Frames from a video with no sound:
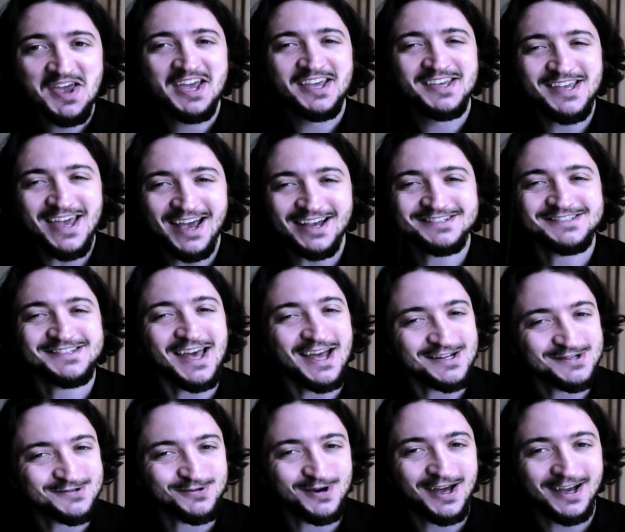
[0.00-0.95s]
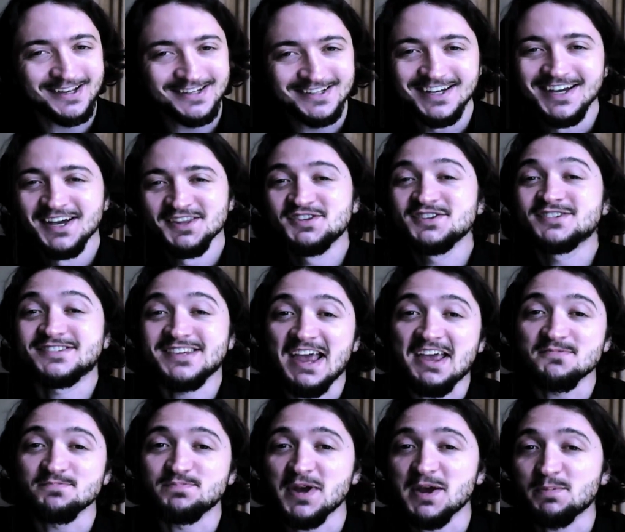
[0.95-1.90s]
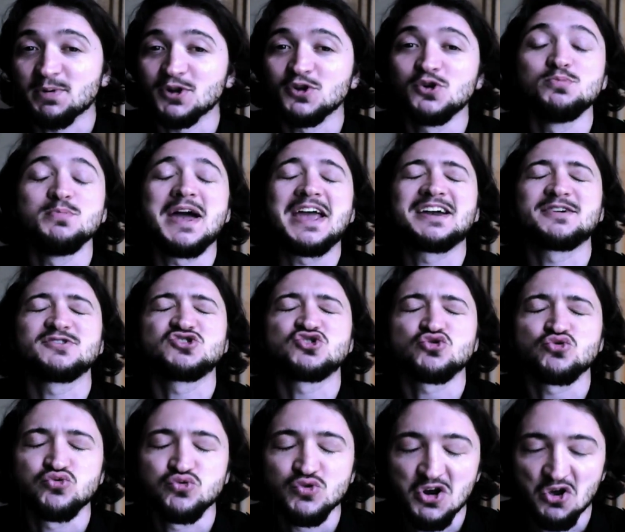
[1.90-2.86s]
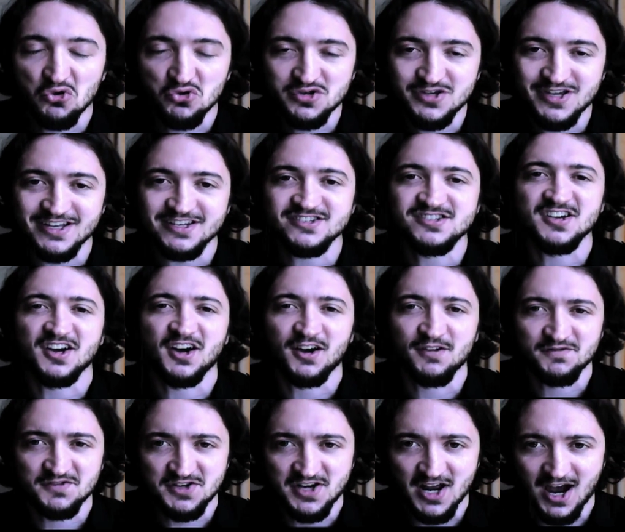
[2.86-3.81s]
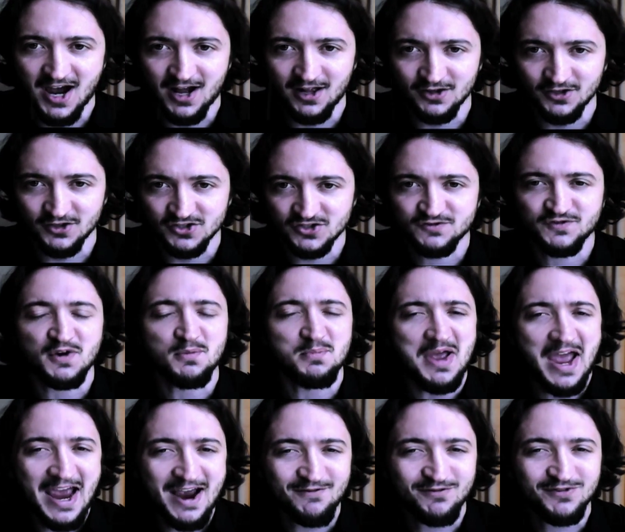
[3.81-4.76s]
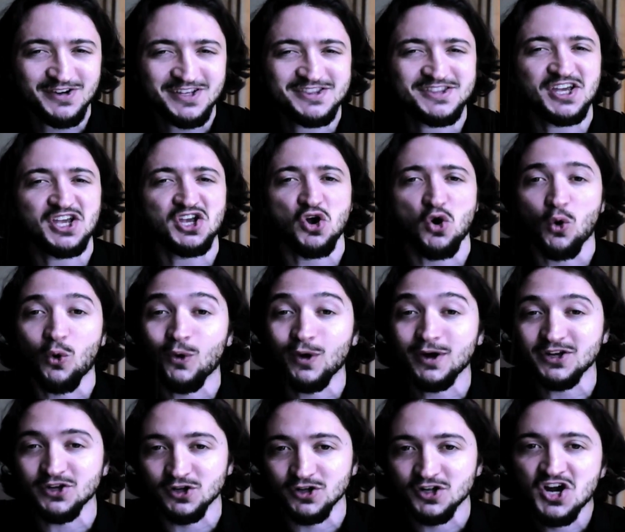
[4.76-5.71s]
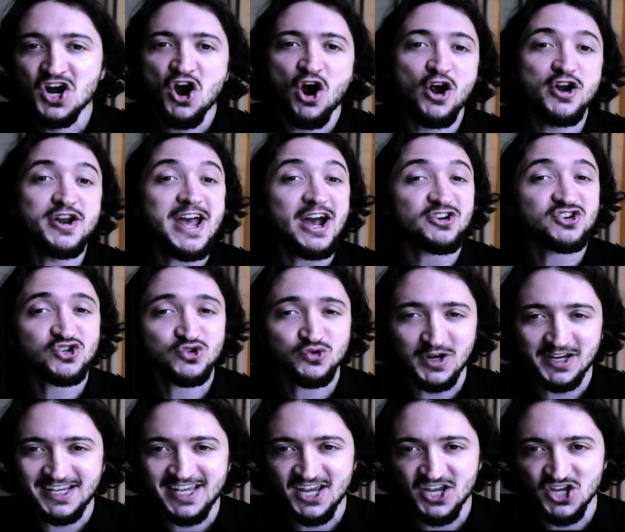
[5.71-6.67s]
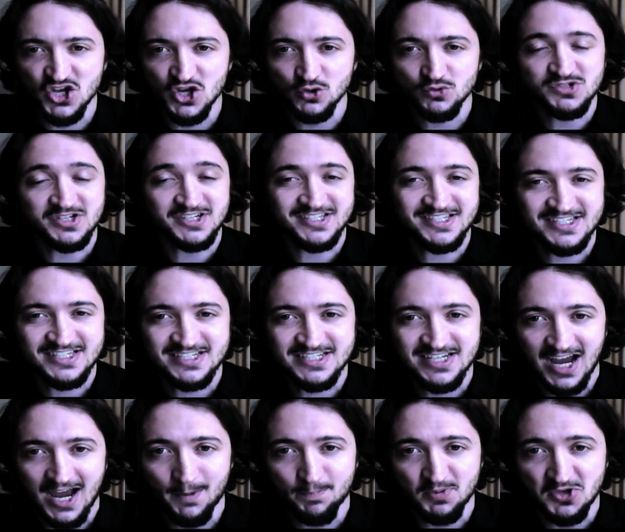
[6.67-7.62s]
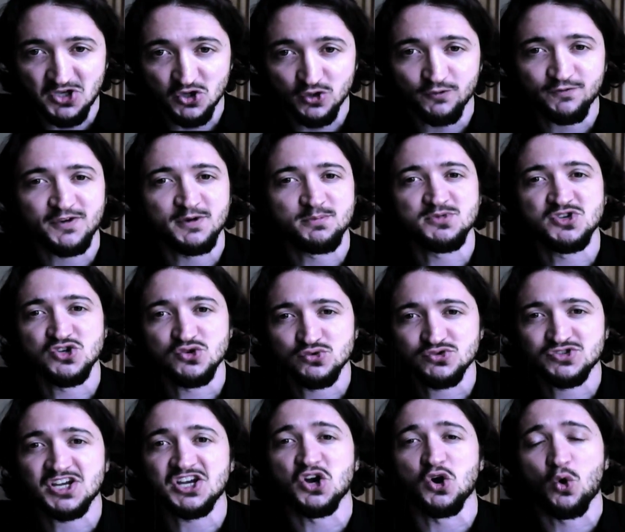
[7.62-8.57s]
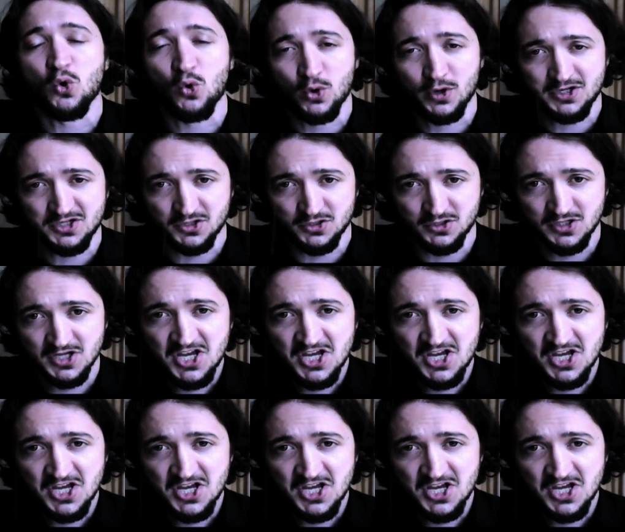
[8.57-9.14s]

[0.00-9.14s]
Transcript: Yes, that's right. The same people who make trillions of dollars from everything oil are now tricking you to stop you from using oil